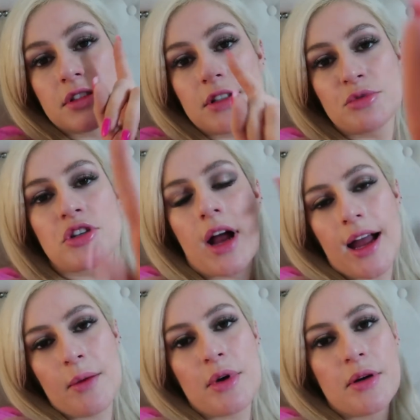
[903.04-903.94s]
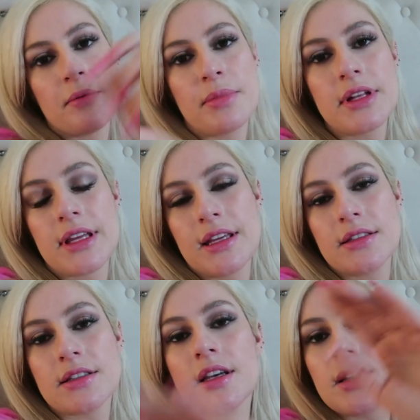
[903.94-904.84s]
Subscribe.
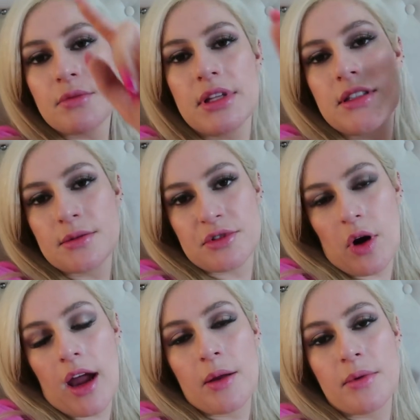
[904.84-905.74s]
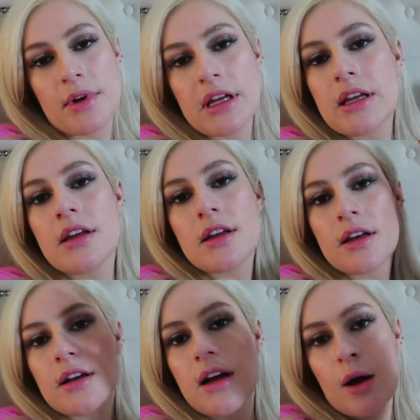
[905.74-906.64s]
Please, please subscribe.
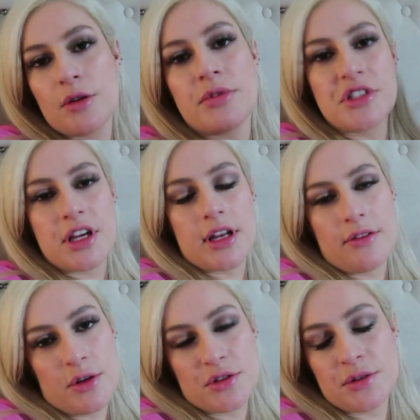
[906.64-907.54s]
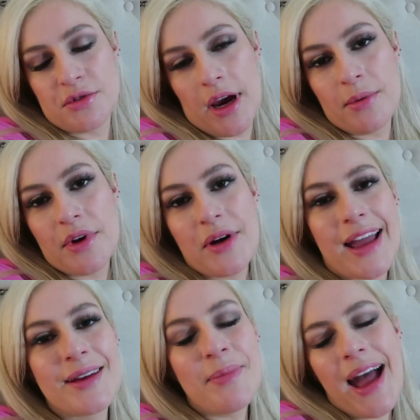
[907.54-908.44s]
I would appreciate it if you would subscribe.
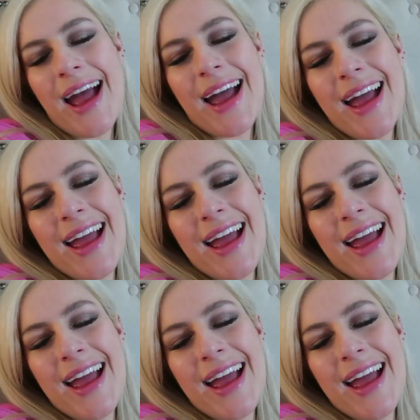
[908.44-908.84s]
Okay, bye.